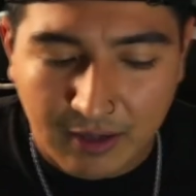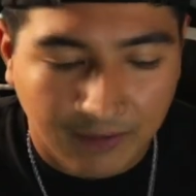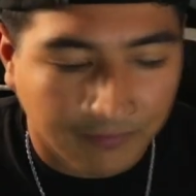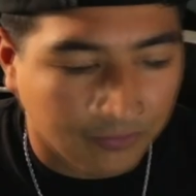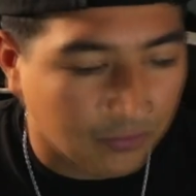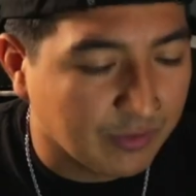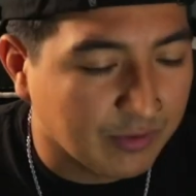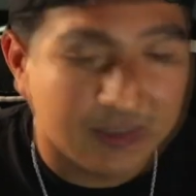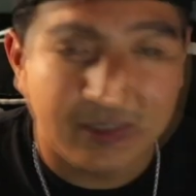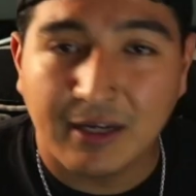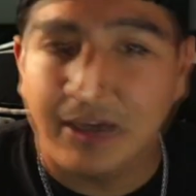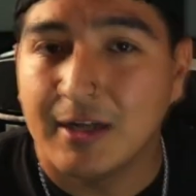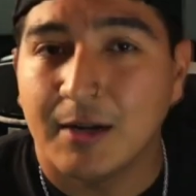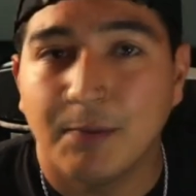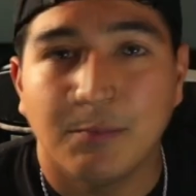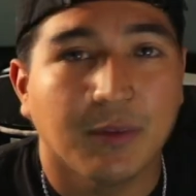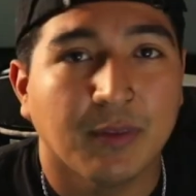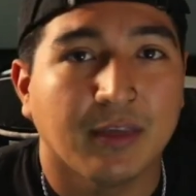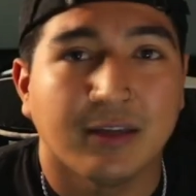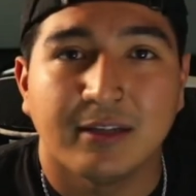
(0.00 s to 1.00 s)
if you sign
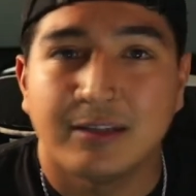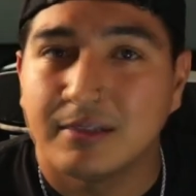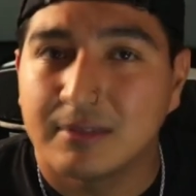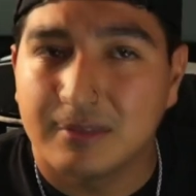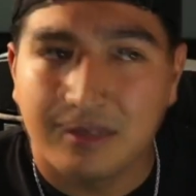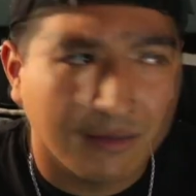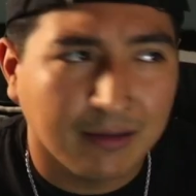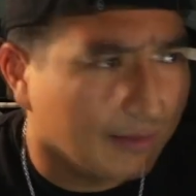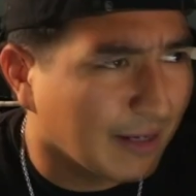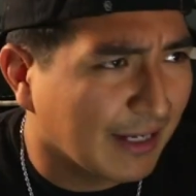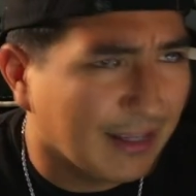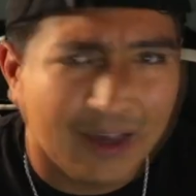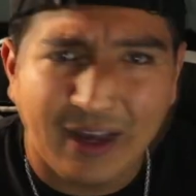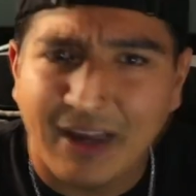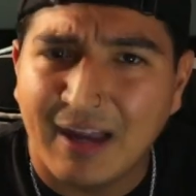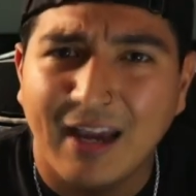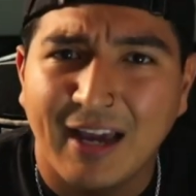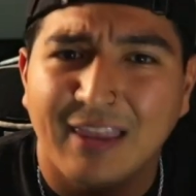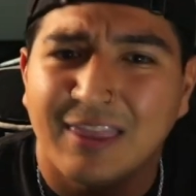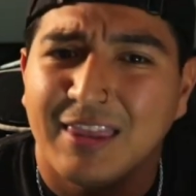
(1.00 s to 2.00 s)
up with a, I,
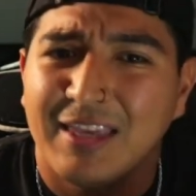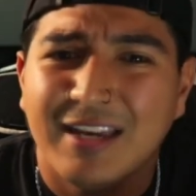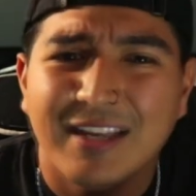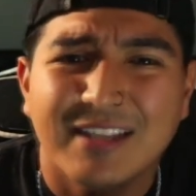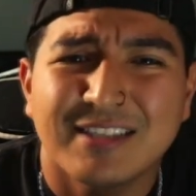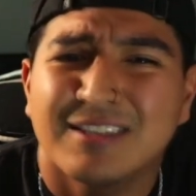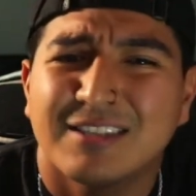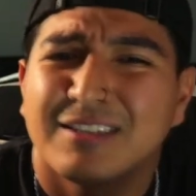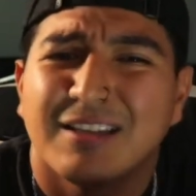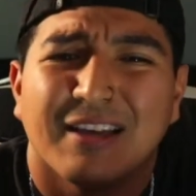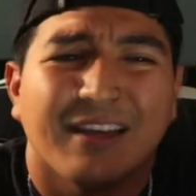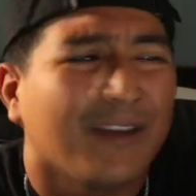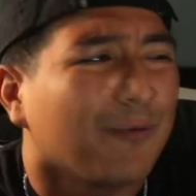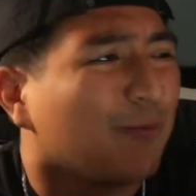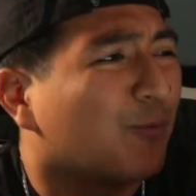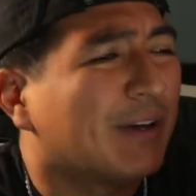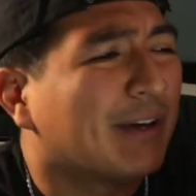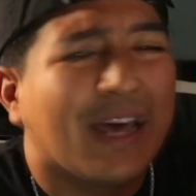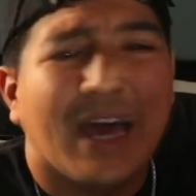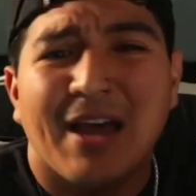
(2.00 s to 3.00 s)
I think it's like
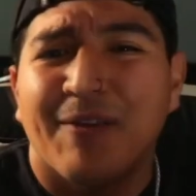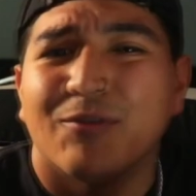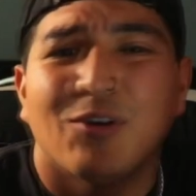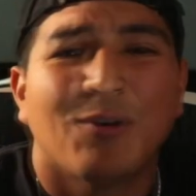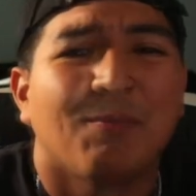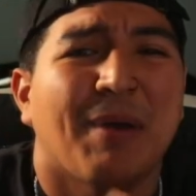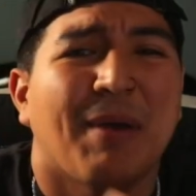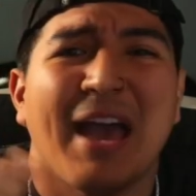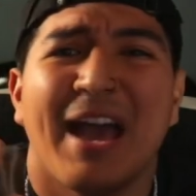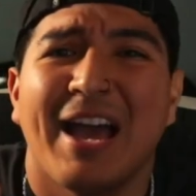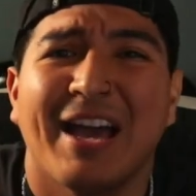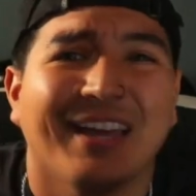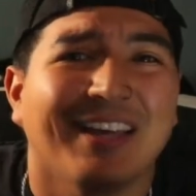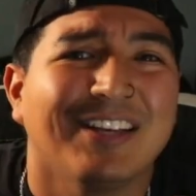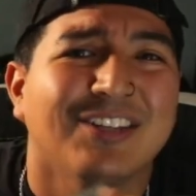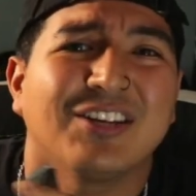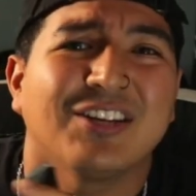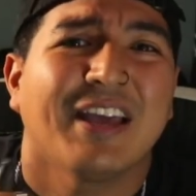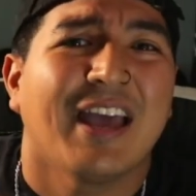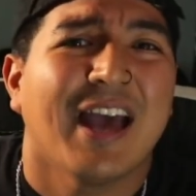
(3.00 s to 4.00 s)
whatever
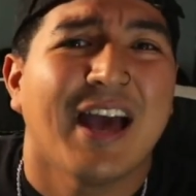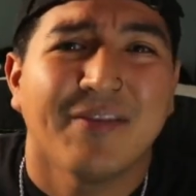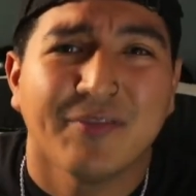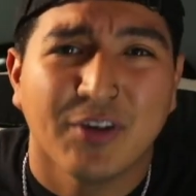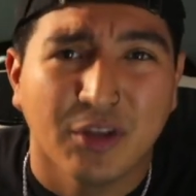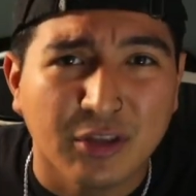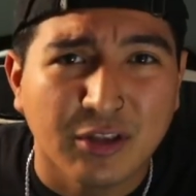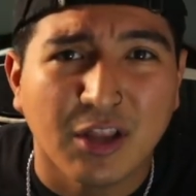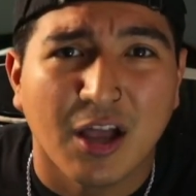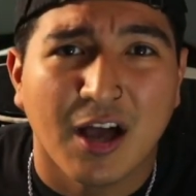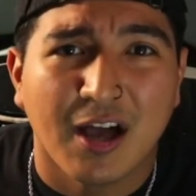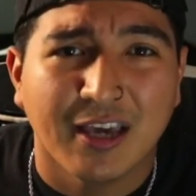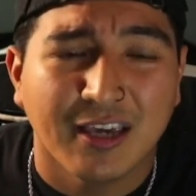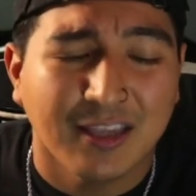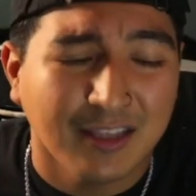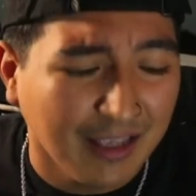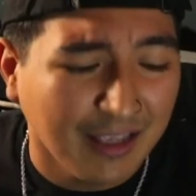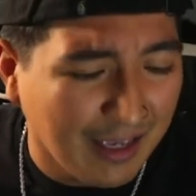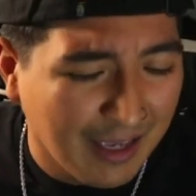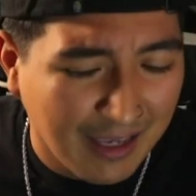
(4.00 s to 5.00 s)
package they have
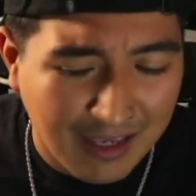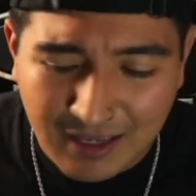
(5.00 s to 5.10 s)
online,